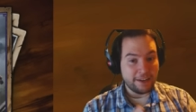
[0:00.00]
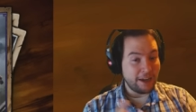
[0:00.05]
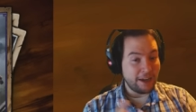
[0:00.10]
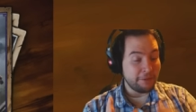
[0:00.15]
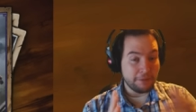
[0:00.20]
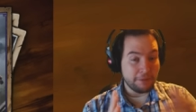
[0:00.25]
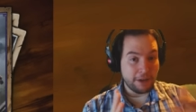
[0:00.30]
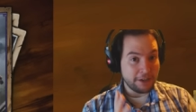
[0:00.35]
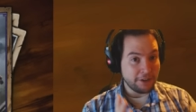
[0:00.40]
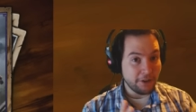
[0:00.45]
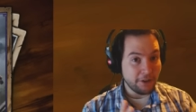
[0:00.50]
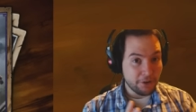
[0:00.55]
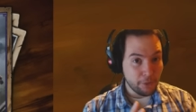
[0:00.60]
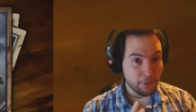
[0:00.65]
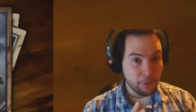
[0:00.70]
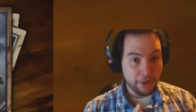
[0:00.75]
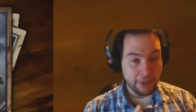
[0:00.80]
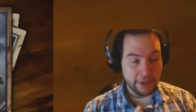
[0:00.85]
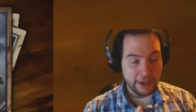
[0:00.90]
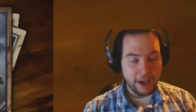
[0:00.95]
I don't know
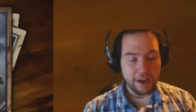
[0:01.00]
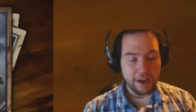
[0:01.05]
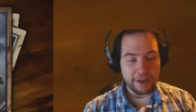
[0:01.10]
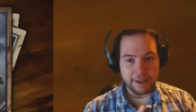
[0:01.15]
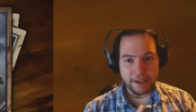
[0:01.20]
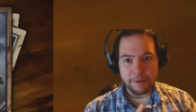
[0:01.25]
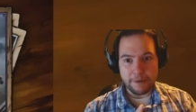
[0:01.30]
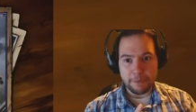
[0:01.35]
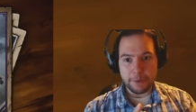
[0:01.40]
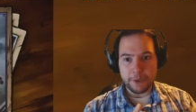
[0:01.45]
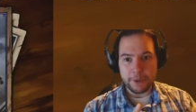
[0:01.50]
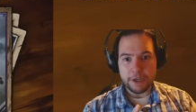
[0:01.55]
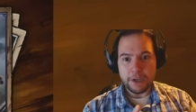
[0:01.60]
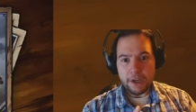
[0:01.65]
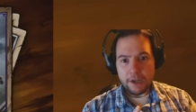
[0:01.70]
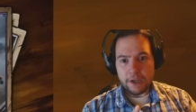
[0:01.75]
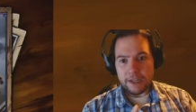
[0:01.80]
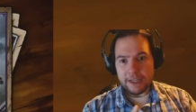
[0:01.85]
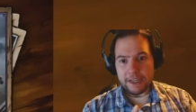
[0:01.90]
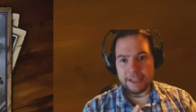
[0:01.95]
what they are yet, but
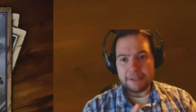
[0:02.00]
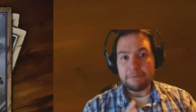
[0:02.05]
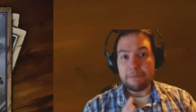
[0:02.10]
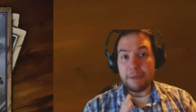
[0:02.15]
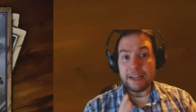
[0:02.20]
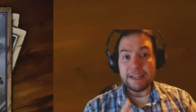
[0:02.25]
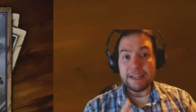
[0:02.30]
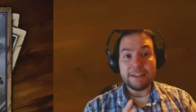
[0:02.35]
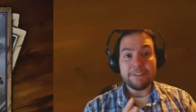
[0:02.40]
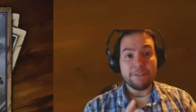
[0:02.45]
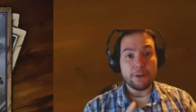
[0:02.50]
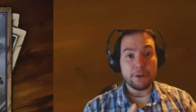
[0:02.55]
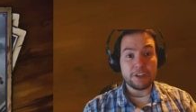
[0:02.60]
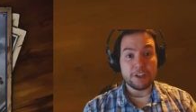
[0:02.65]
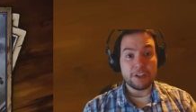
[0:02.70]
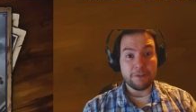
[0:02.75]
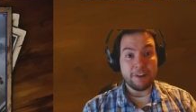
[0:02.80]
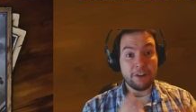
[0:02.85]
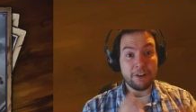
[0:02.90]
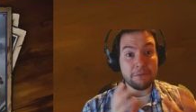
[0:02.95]
it's mainly
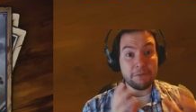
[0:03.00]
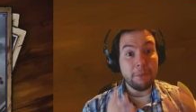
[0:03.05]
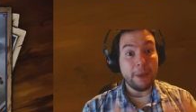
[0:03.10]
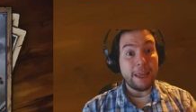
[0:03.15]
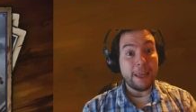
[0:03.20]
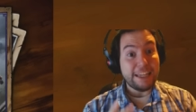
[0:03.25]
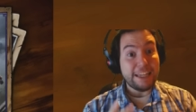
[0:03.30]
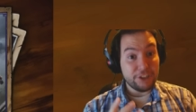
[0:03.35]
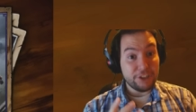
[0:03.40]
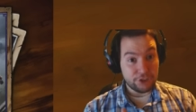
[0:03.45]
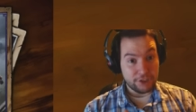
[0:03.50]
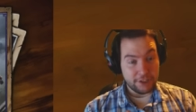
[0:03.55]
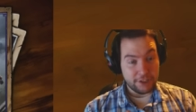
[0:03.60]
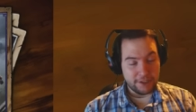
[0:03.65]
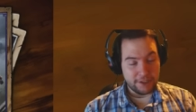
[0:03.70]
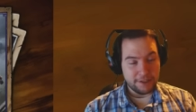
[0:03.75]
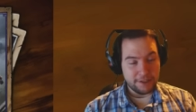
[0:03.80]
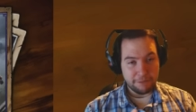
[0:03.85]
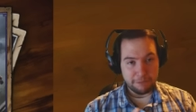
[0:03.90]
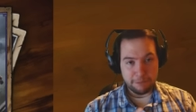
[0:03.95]
focused around
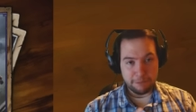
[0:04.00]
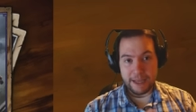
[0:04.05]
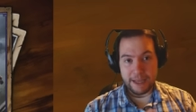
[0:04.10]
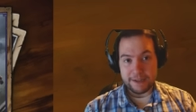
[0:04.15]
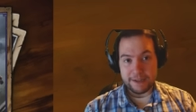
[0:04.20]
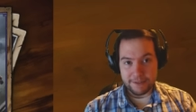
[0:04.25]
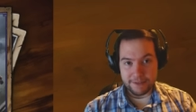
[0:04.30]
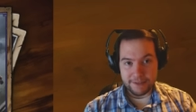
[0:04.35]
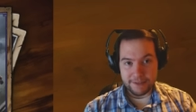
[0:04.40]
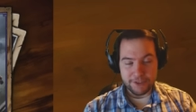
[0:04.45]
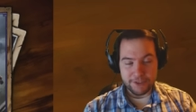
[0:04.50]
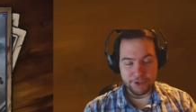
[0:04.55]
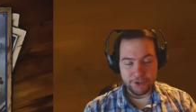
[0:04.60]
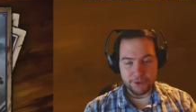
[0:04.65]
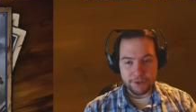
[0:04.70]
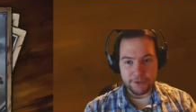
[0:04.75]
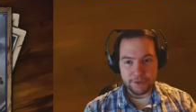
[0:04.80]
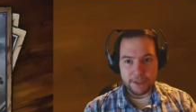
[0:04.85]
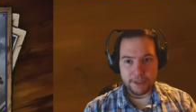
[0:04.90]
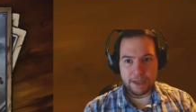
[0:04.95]
major balance
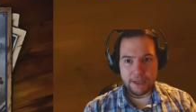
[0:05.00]
issues.